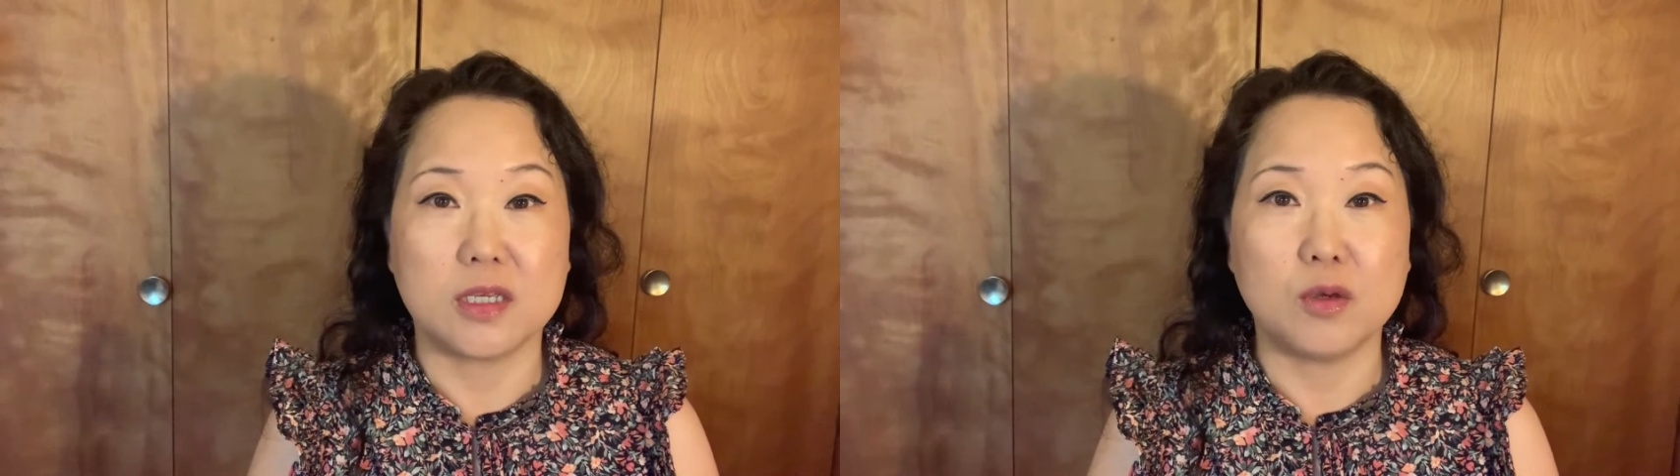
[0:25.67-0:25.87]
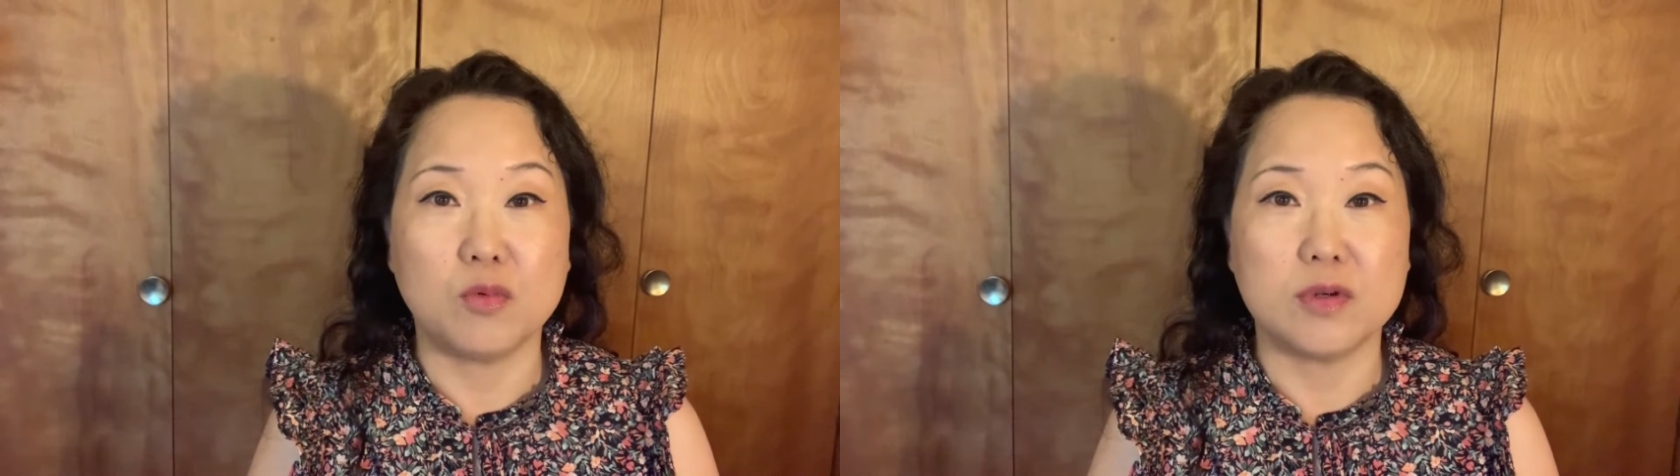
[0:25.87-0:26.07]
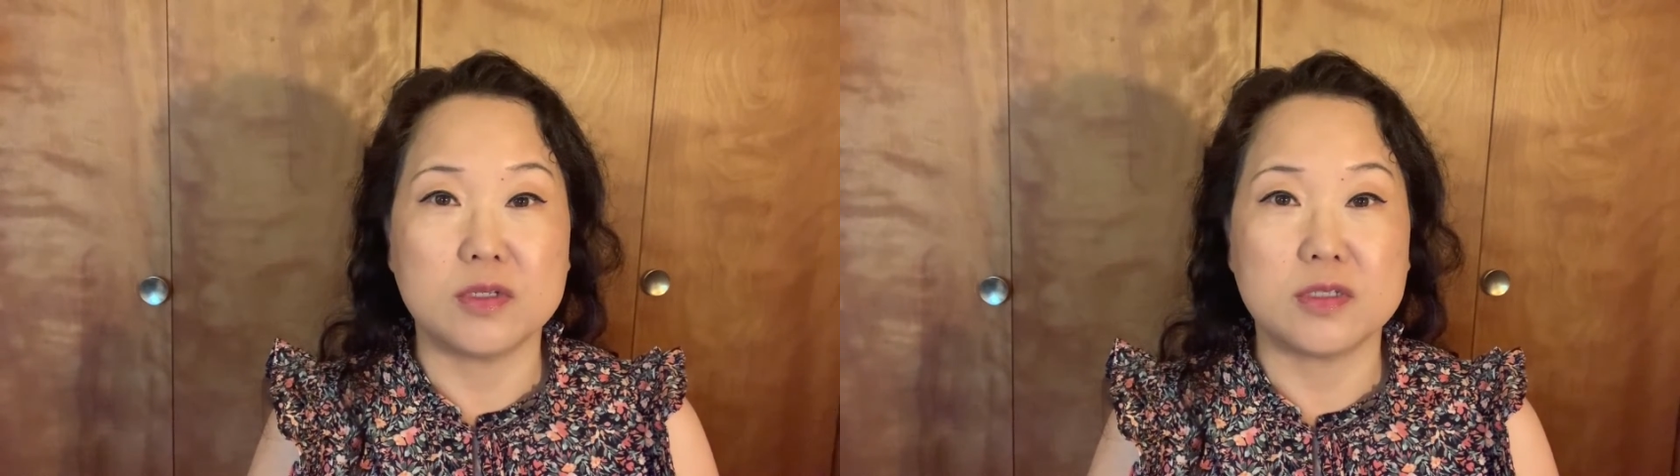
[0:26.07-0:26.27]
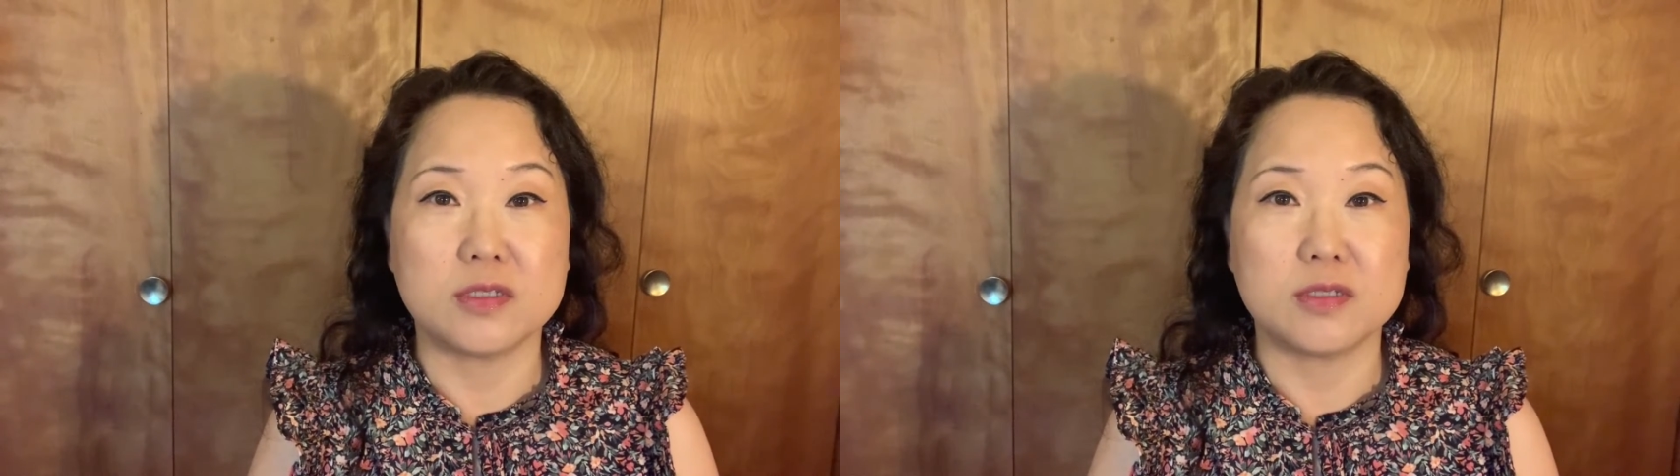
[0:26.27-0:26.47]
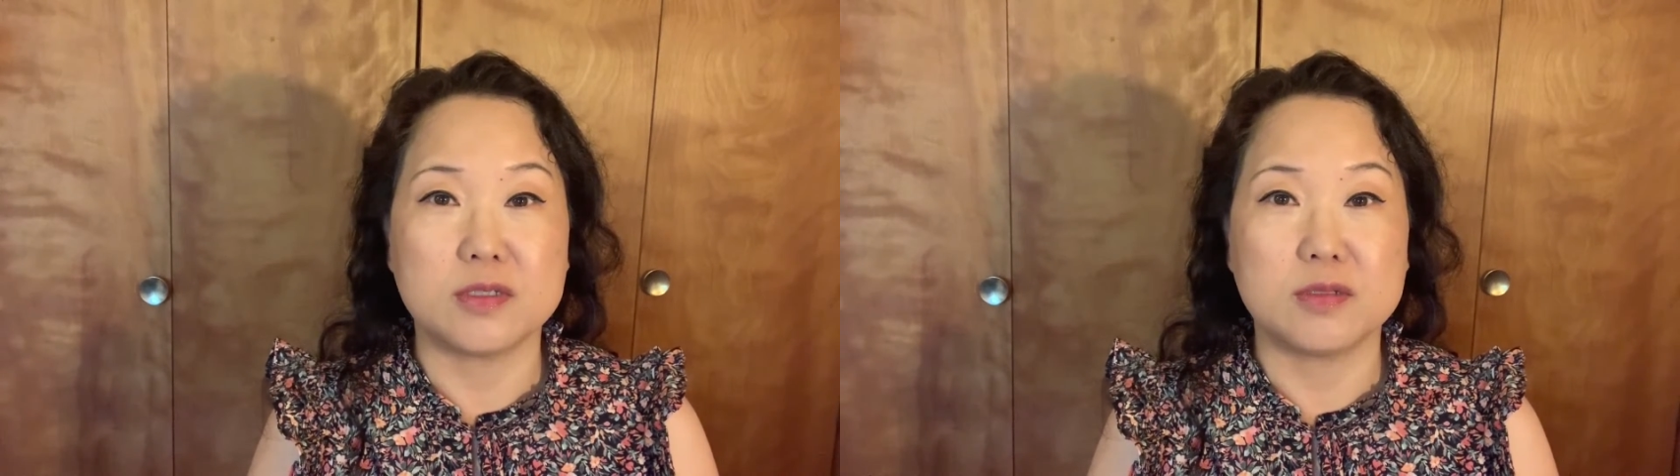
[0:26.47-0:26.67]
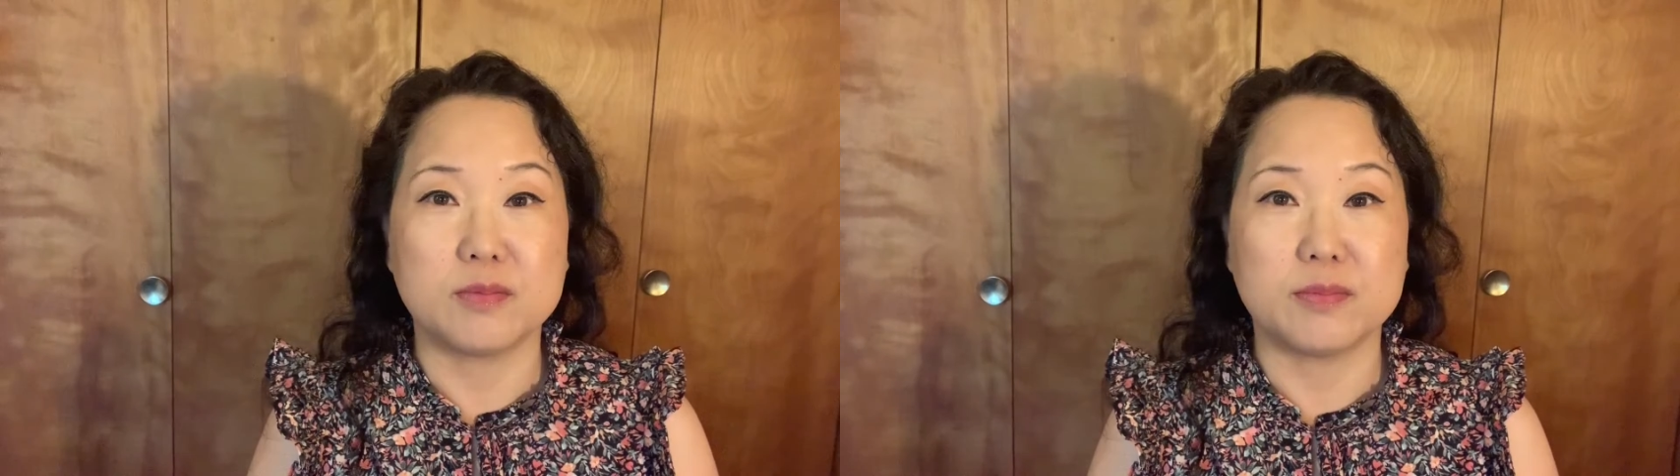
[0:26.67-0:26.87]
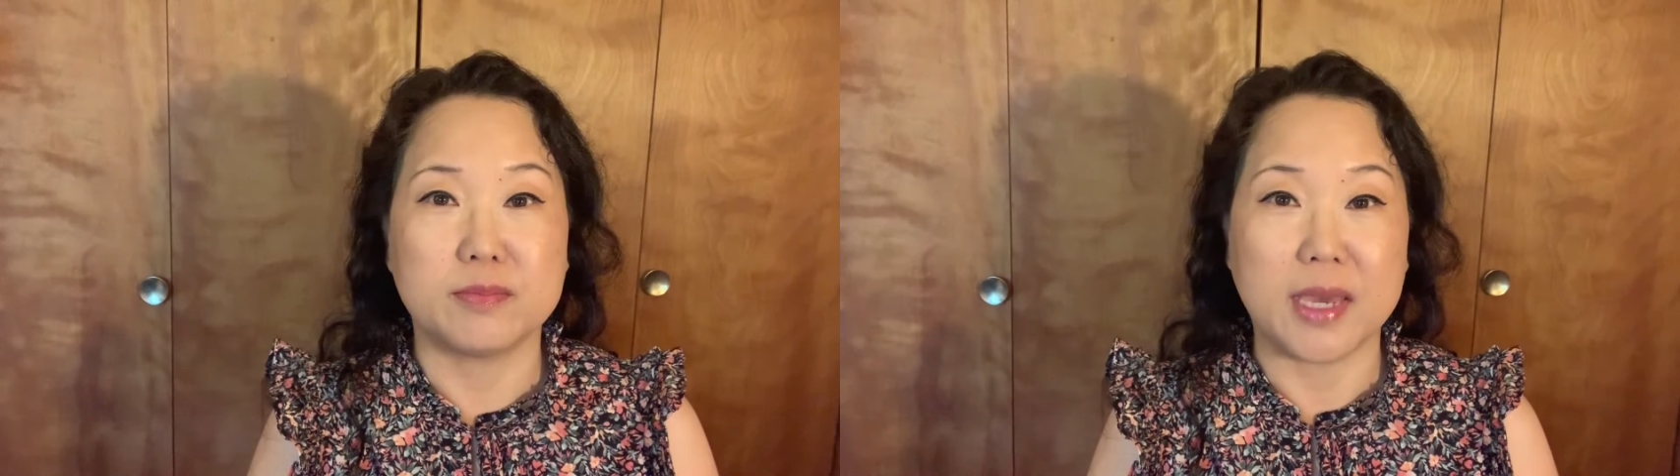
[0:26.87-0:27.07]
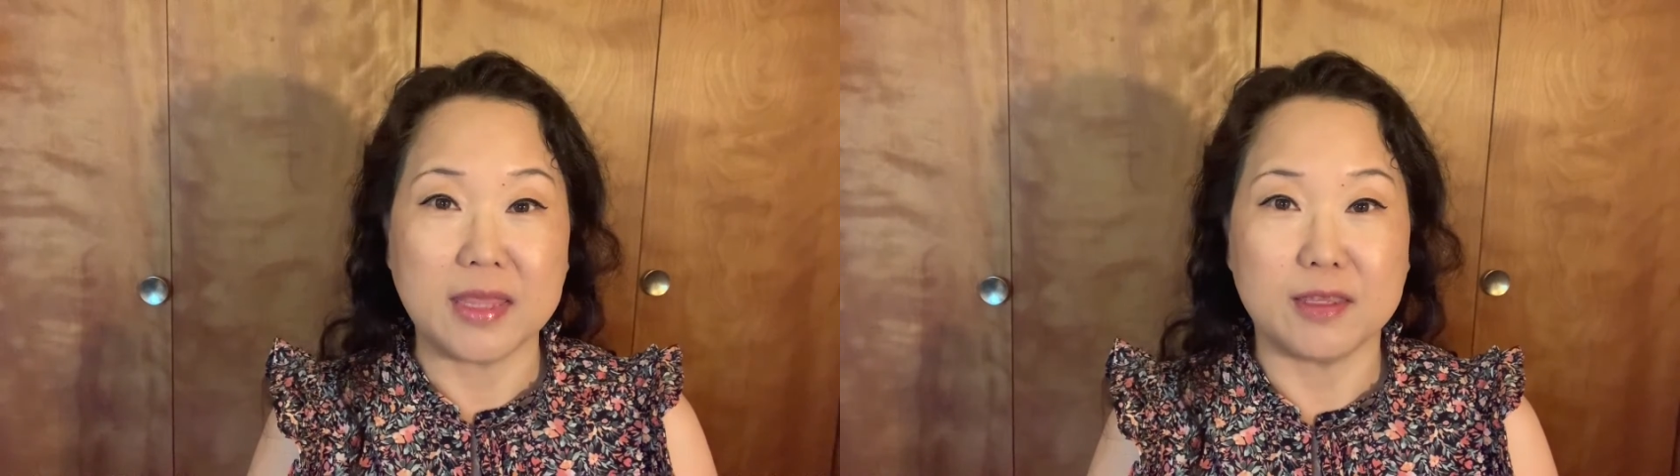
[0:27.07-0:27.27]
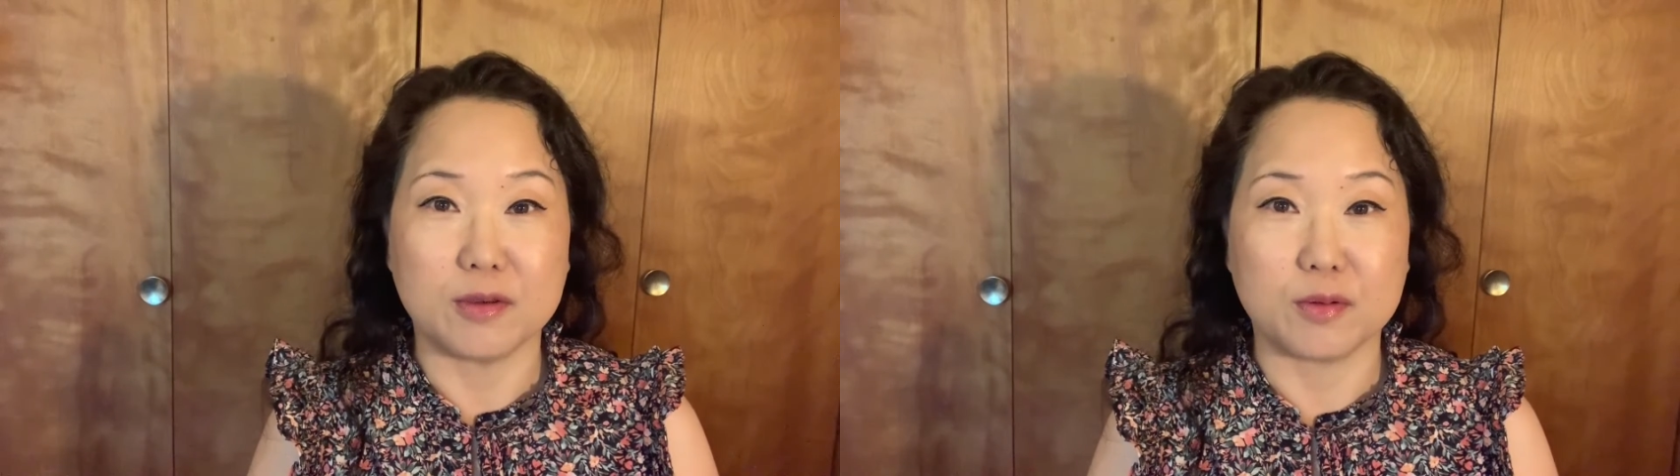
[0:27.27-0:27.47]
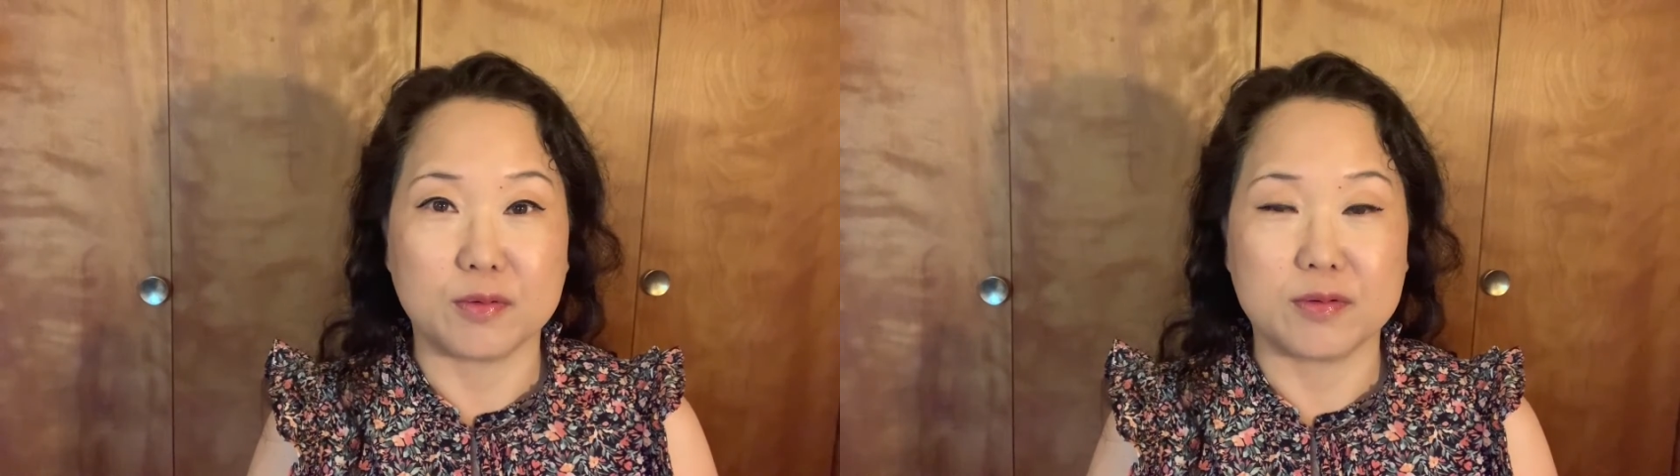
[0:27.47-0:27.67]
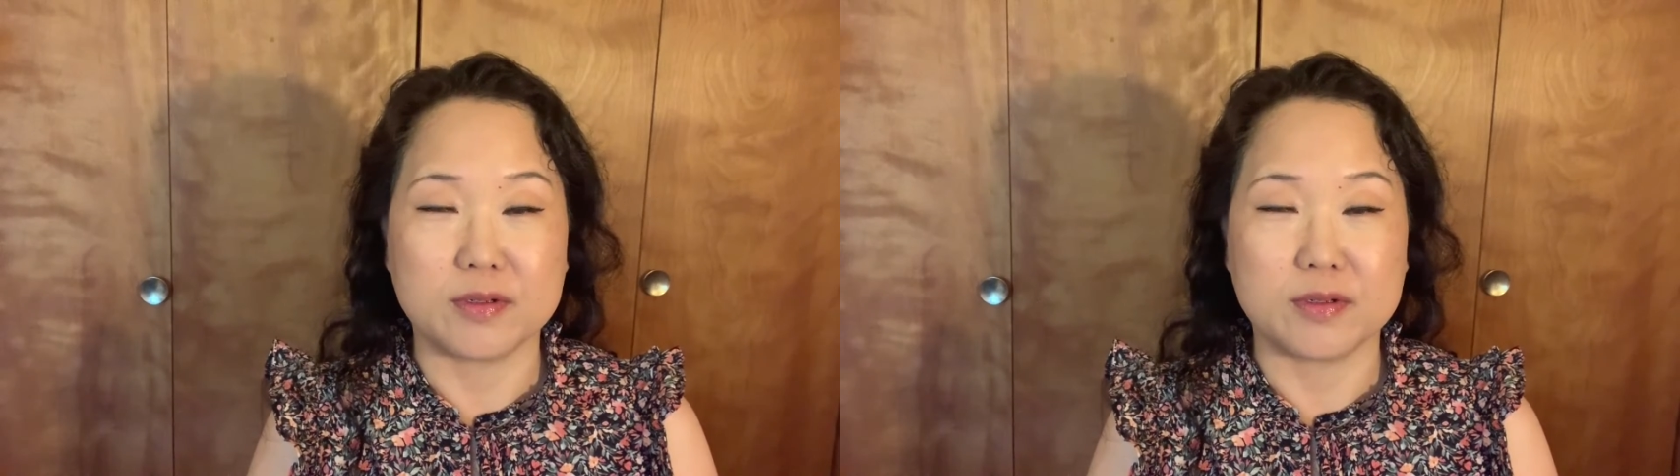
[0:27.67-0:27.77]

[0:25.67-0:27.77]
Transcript: It was Matthew.